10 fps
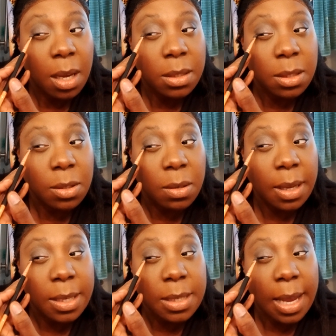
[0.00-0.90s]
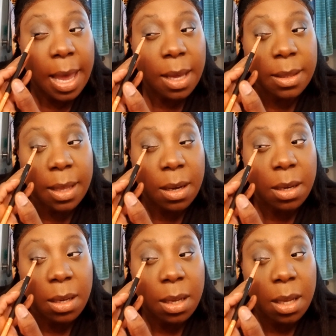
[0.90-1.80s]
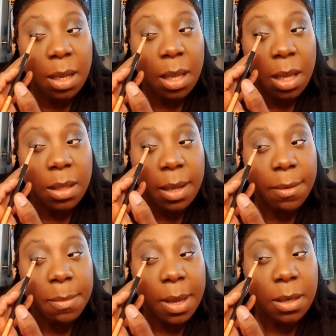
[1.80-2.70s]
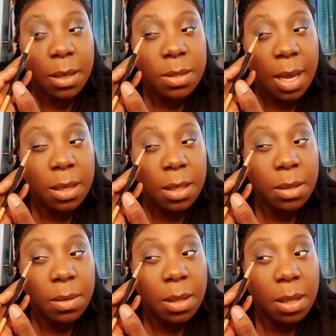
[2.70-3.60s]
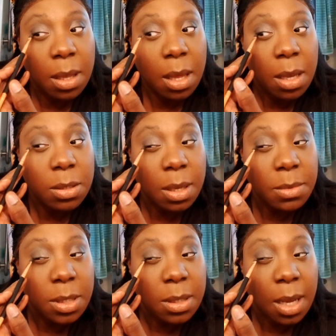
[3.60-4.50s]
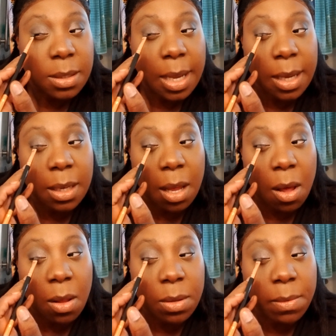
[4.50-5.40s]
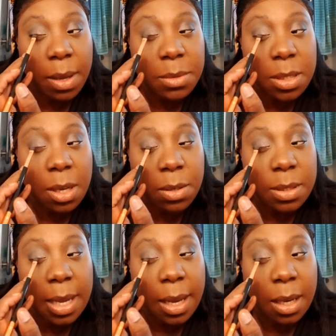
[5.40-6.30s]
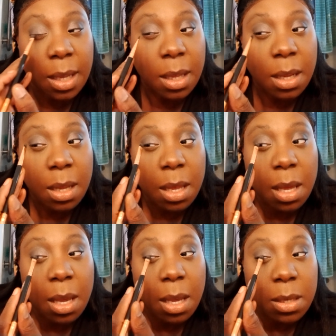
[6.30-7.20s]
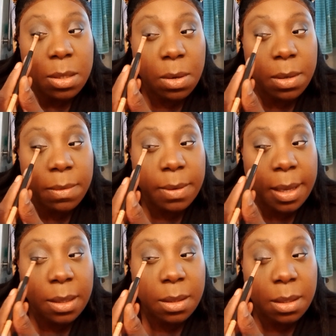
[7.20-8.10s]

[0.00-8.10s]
It's a little lazy hack there. Everybody knows how to do. So I'm just not taking it all the way. I'm just sort of taking it sort of like